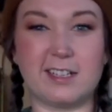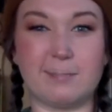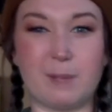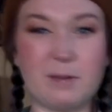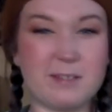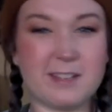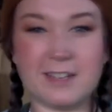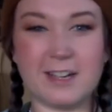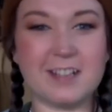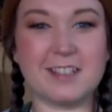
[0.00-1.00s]
pumpkin
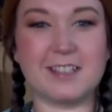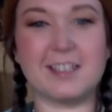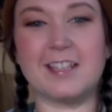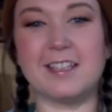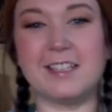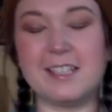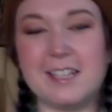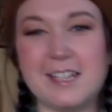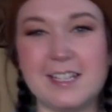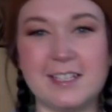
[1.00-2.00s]
guts and the
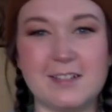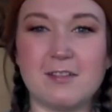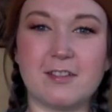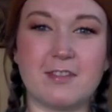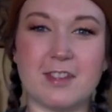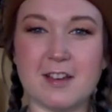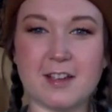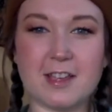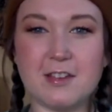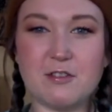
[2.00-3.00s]
seeds and all of the
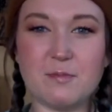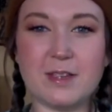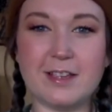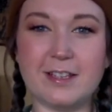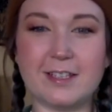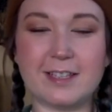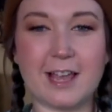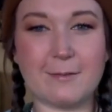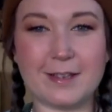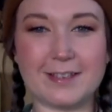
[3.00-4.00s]
yucky, goopy,
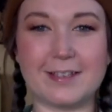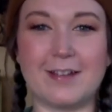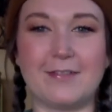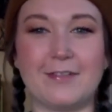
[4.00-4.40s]
slimy stuff,